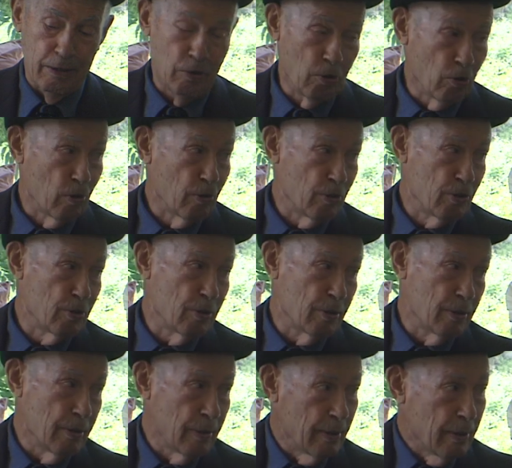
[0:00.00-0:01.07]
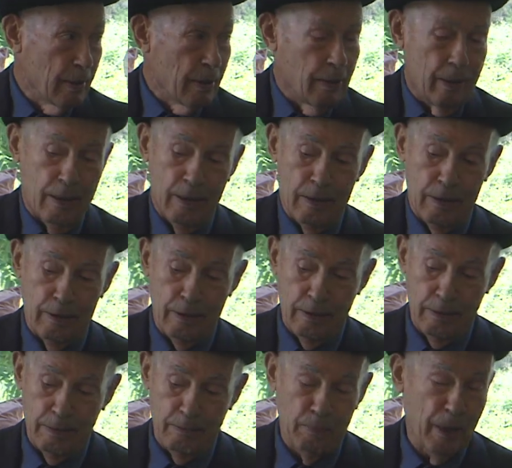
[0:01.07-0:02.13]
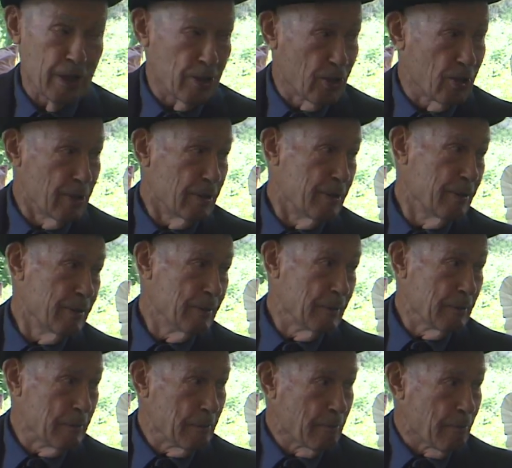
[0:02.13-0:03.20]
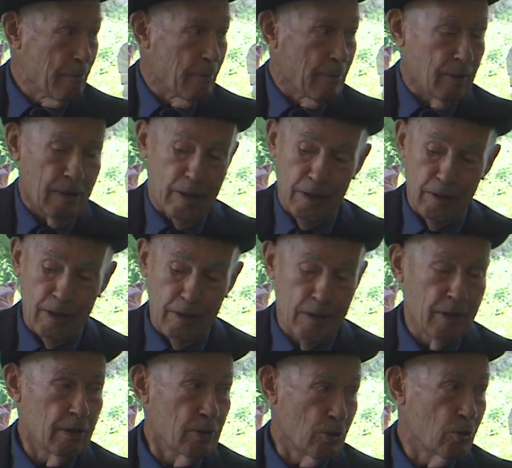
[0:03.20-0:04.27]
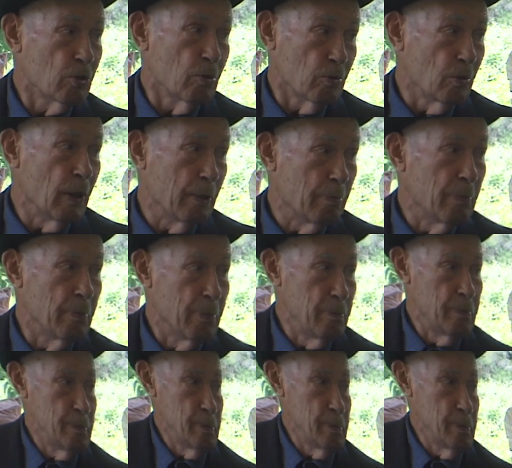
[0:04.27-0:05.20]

and knowledge and passion, that that has shown up.